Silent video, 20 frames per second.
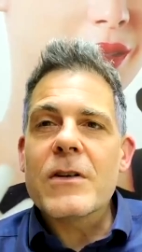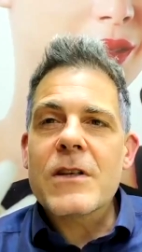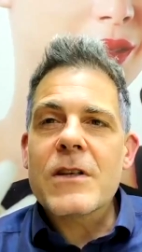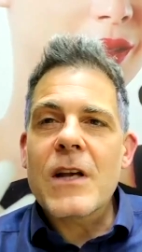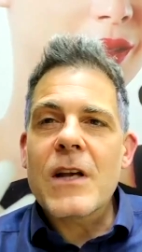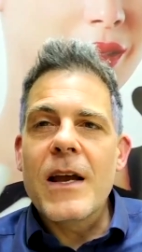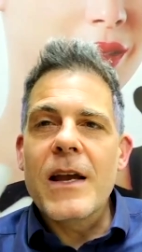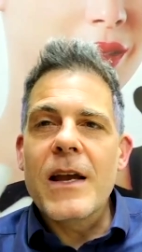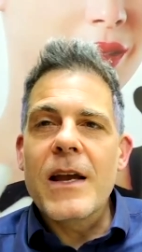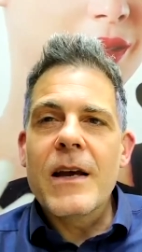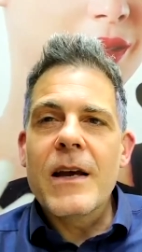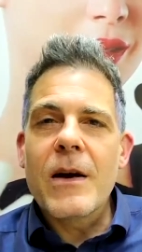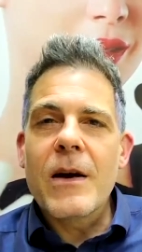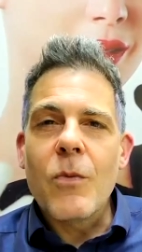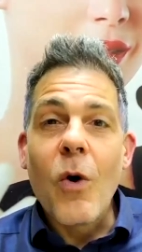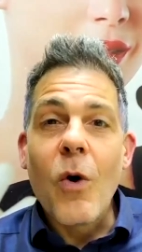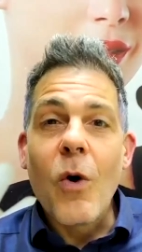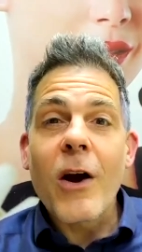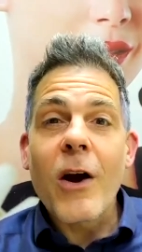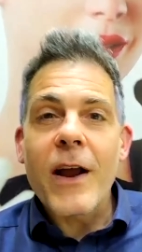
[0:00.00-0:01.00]
I
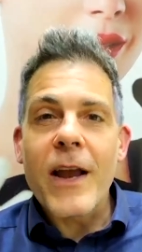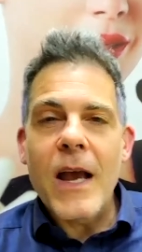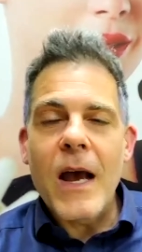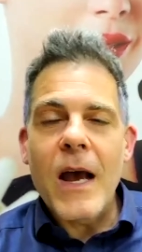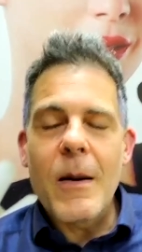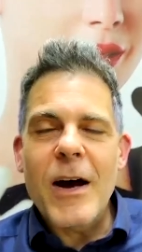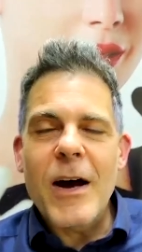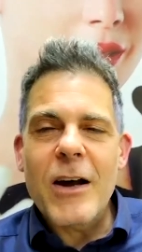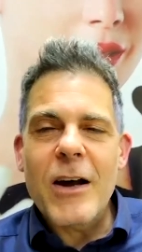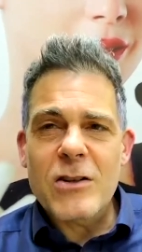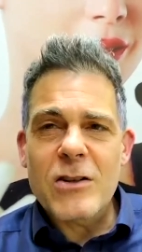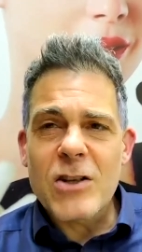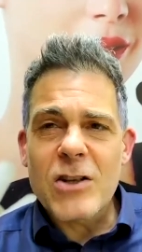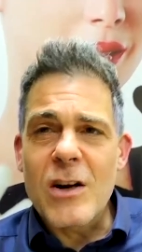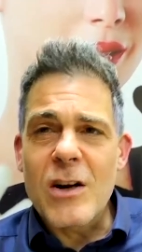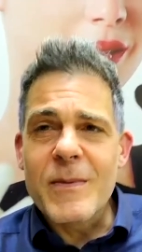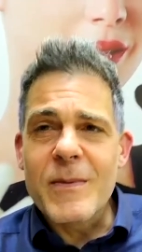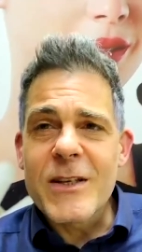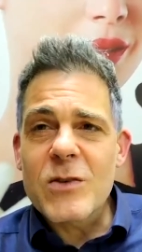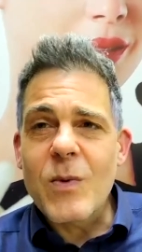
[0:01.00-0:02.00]
worry about
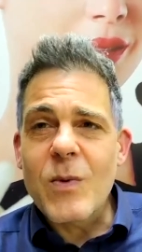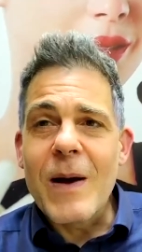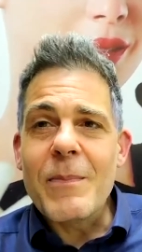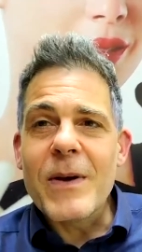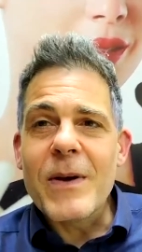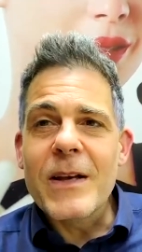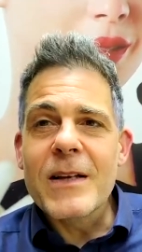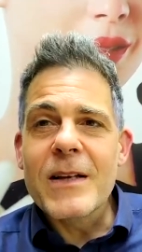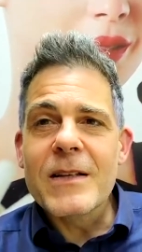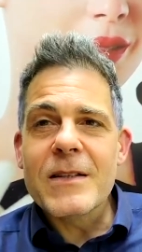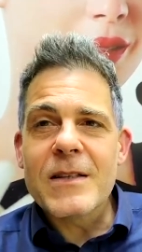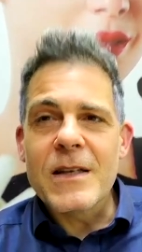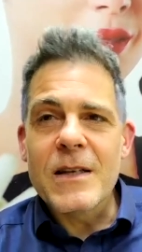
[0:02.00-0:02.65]
autonomous weapons